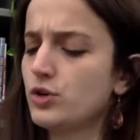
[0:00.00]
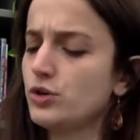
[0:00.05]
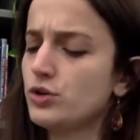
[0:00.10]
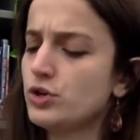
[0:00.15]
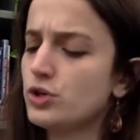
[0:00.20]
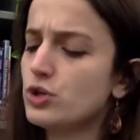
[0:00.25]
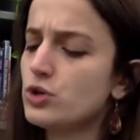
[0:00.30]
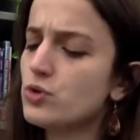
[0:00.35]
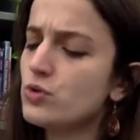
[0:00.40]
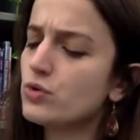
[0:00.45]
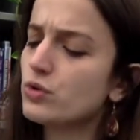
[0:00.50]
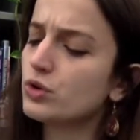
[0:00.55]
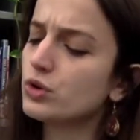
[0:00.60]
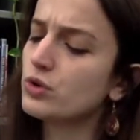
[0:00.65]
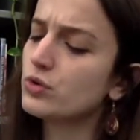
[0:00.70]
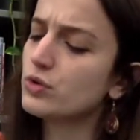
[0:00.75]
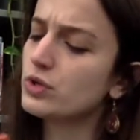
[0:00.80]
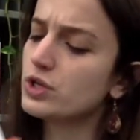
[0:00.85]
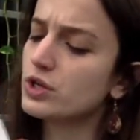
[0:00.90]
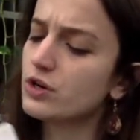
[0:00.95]
"You
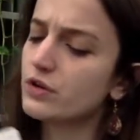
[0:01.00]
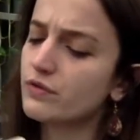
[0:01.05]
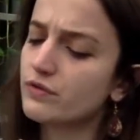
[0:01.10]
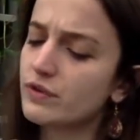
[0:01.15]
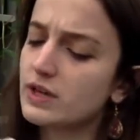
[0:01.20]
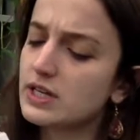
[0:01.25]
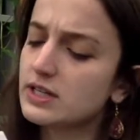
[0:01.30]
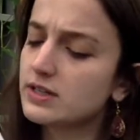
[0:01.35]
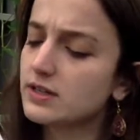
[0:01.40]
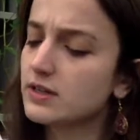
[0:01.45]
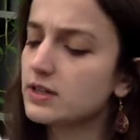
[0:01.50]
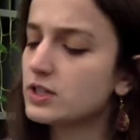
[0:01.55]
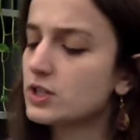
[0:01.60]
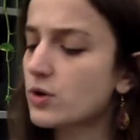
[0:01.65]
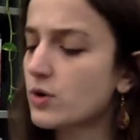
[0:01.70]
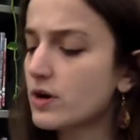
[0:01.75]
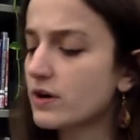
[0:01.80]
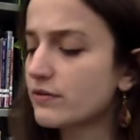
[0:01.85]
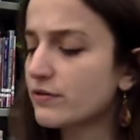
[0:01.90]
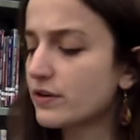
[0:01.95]
glue your feet to the
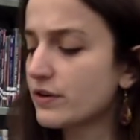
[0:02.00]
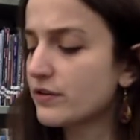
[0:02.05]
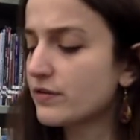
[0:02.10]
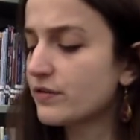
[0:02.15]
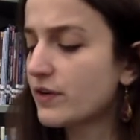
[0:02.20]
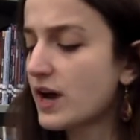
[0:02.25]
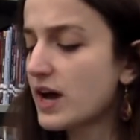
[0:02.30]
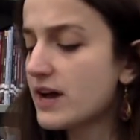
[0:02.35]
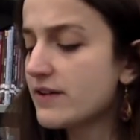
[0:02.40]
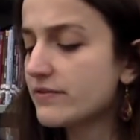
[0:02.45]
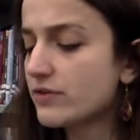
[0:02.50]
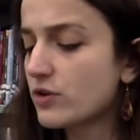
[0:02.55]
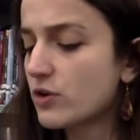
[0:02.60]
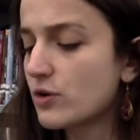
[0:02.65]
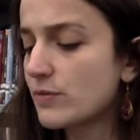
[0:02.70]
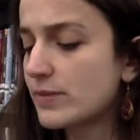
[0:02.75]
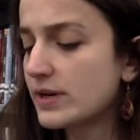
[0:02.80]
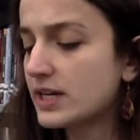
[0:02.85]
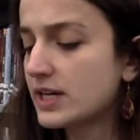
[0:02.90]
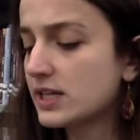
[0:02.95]
door for 5 whole
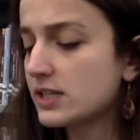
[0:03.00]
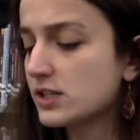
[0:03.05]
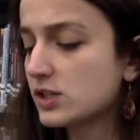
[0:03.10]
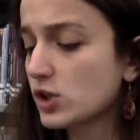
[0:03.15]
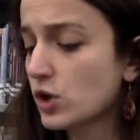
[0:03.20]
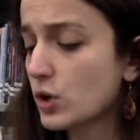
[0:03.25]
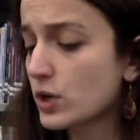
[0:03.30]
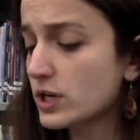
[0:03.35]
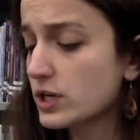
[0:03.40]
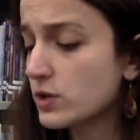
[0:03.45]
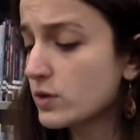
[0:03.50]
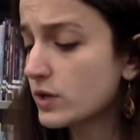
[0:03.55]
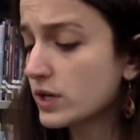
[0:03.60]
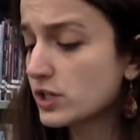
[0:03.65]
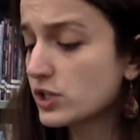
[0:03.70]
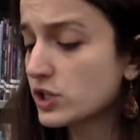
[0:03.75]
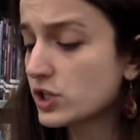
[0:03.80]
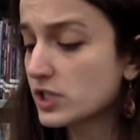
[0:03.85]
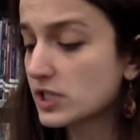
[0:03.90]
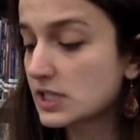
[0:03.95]
minutes, or you can
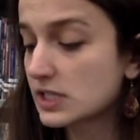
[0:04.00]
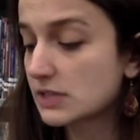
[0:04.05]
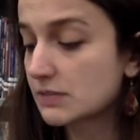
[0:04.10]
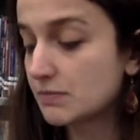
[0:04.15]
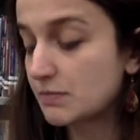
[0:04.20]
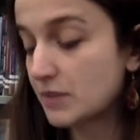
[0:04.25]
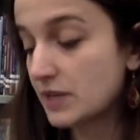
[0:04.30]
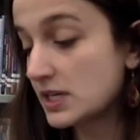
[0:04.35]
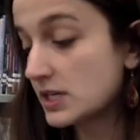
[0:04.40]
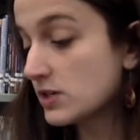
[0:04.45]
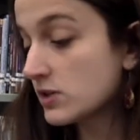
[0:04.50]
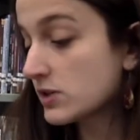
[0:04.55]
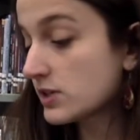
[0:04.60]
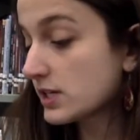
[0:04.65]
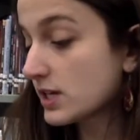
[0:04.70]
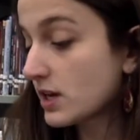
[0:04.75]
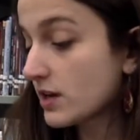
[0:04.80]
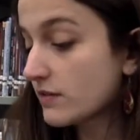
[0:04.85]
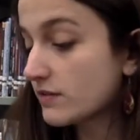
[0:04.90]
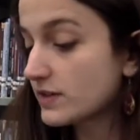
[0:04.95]
just spin
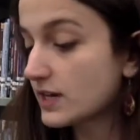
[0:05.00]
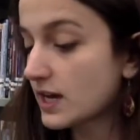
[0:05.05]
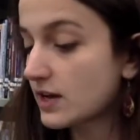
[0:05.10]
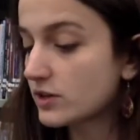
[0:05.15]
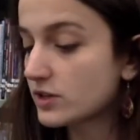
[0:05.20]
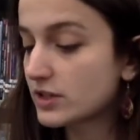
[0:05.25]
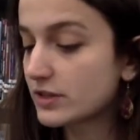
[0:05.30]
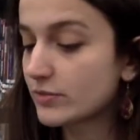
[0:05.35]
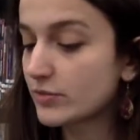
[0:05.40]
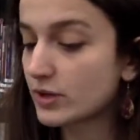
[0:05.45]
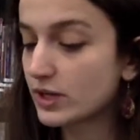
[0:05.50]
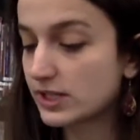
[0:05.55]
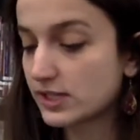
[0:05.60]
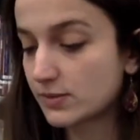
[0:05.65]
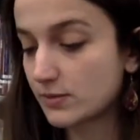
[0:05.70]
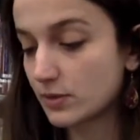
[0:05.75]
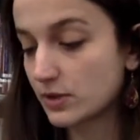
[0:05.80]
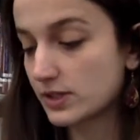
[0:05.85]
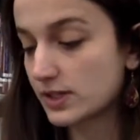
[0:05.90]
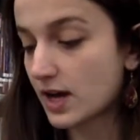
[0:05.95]
yourself down to the
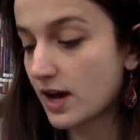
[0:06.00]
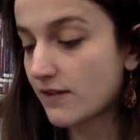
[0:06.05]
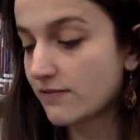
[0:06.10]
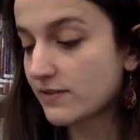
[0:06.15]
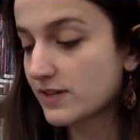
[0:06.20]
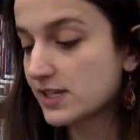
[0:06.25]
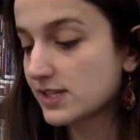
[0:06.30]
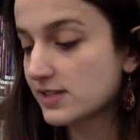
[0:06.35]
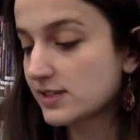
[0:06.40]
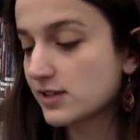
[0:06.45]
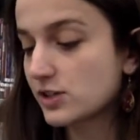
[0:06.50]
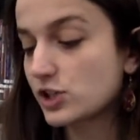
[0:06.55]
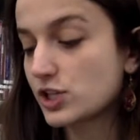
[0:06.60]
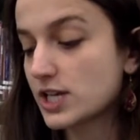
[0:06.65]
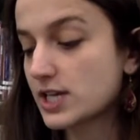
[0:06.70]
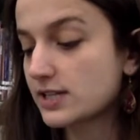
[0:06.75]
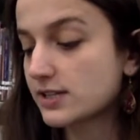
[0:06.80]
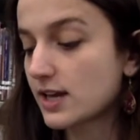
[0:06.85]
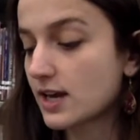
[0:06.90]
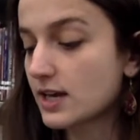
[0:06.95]
principal's office," she
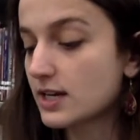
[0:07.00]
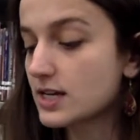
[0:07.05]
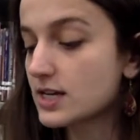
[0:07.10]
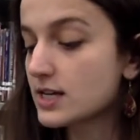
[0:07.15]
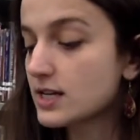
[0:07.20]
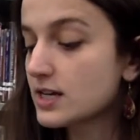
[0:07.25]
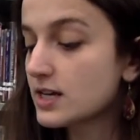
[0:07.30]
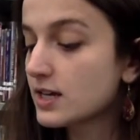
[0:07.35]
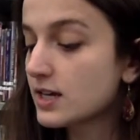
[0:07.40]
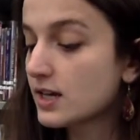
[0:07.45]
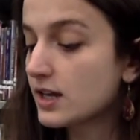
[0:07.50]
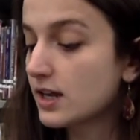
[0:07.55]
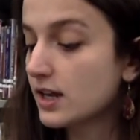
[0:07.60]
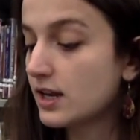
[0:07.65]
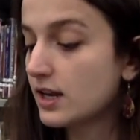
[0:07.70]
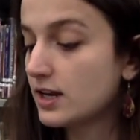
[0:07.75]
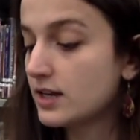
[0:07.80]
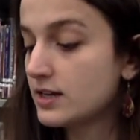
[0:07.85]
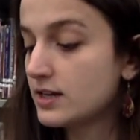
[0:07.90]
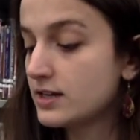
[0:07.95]
said.
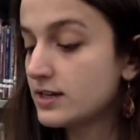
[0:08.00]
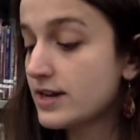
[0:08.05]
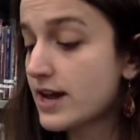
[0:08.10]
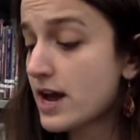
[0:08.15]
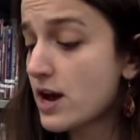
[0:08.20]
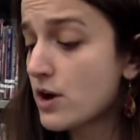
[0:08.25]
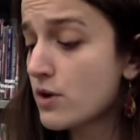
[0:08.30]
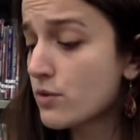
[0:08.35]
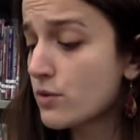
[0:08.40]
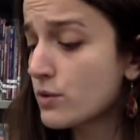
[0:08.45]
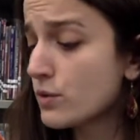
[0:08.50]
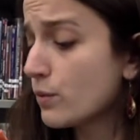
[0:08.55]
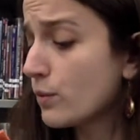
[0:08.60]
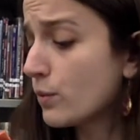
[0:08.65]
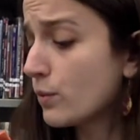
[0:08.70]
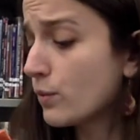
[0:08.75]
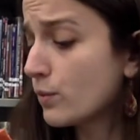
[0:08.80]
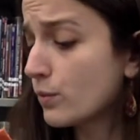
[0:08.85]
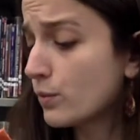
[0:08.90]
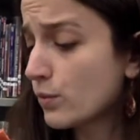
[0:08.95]
"Now,
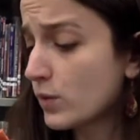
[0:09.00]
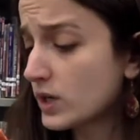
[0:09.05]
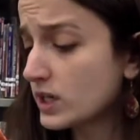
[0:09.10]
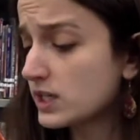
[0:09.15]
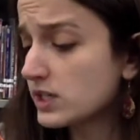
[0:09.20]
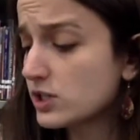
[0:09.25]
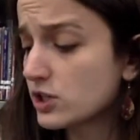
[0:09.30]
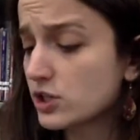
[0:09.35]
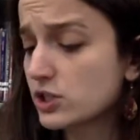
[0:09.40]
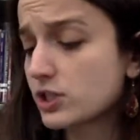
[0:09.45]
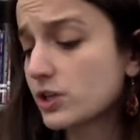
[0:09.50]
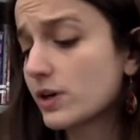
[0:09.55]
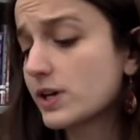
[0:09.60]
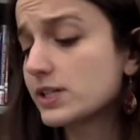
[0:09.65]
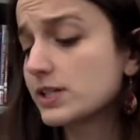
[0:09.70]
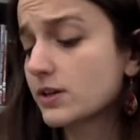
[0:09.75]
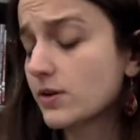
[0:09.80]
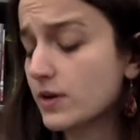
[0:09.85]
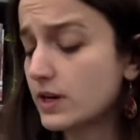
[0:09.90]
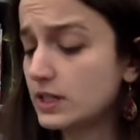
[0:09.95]
what is your choice
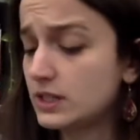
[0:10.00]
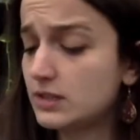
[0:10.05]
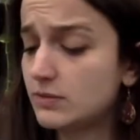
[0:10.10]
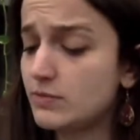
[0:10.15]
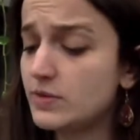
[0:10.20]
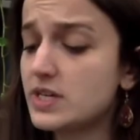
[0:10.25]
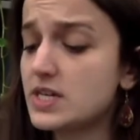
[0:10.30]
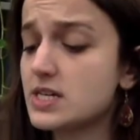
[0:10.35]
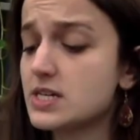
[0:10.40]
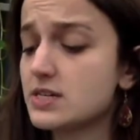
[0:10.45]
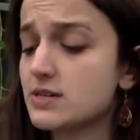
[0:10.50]
going to be?"